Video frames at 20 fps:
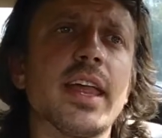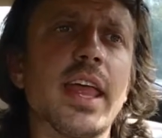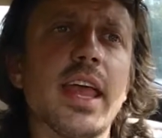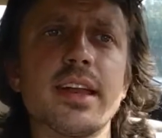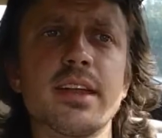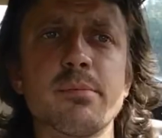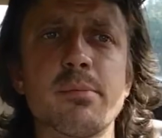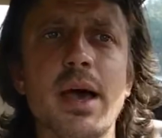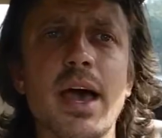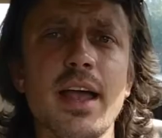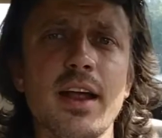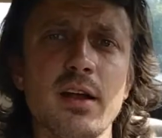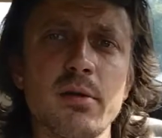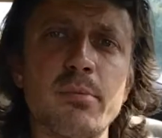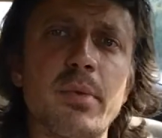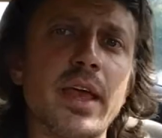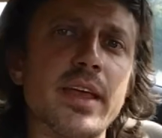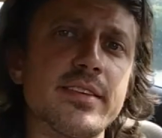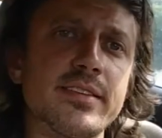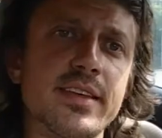and the
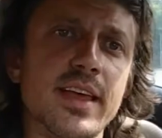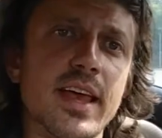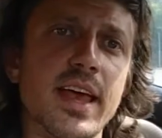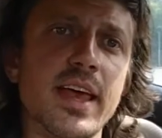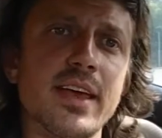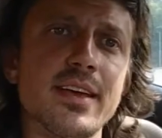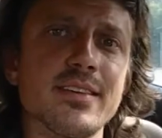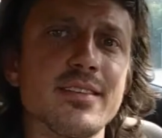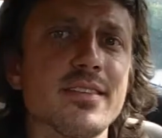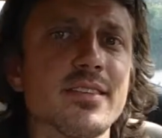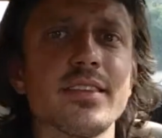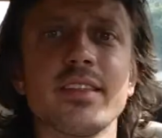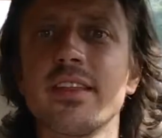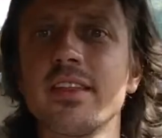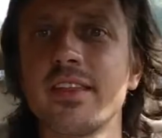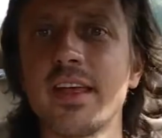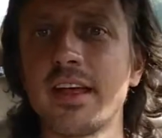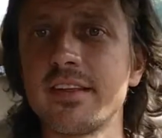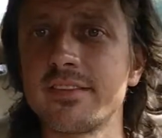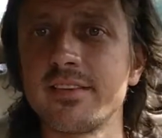buyer may say,
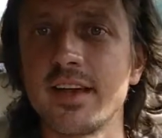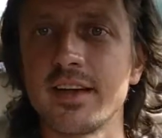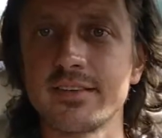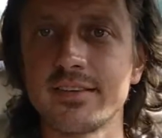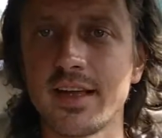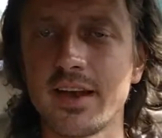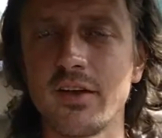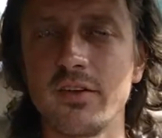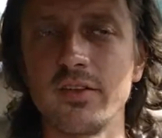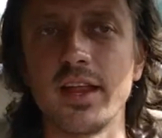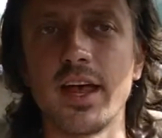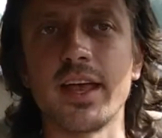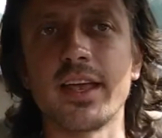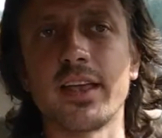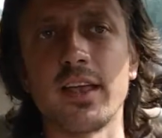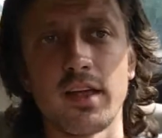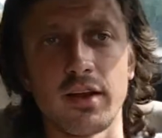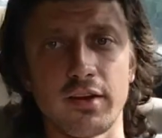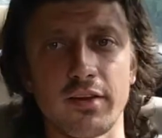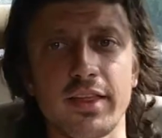that sucks, I don't
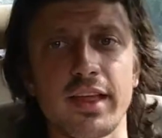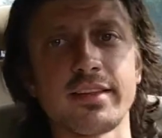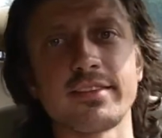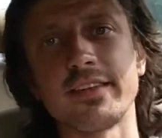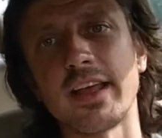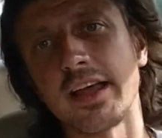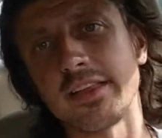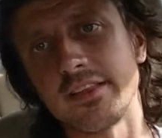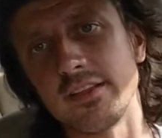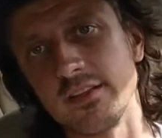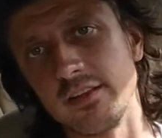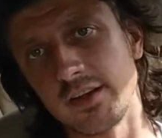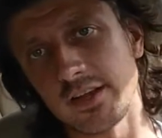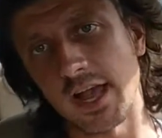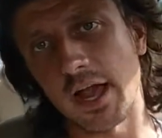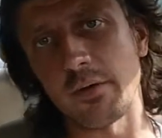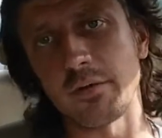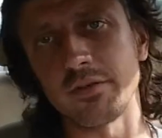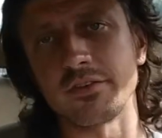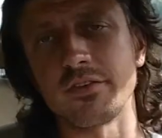like it, or that's not the look
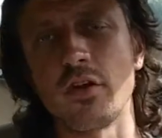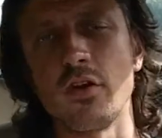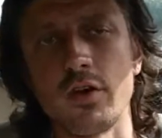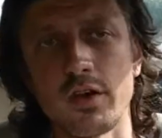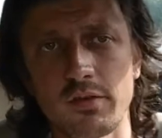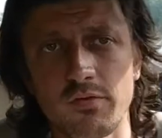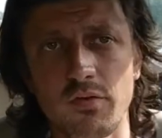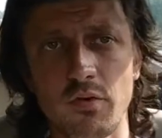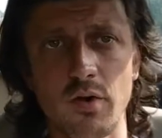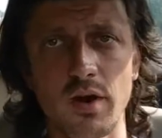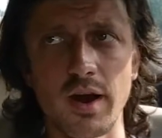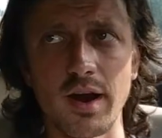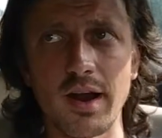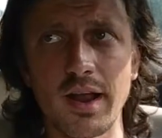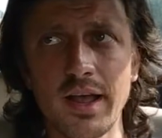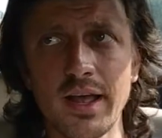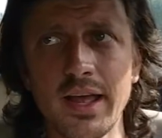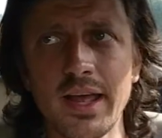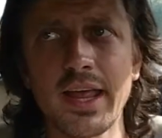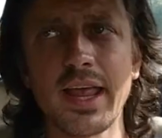I was going for,